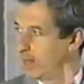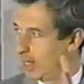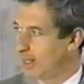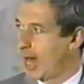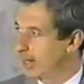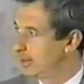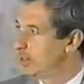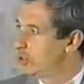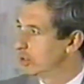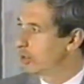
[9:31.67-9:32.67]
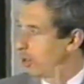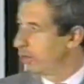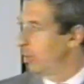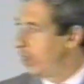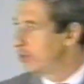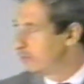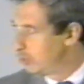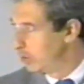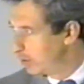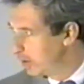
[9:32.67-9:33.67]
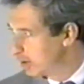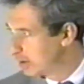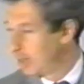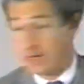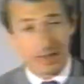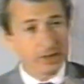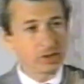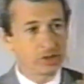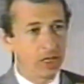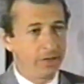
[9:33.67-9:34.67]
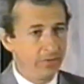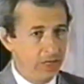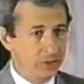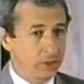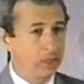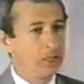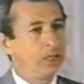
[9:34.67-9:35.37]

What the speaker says: they get locked into current ways of doing things, and that's a sign of aging.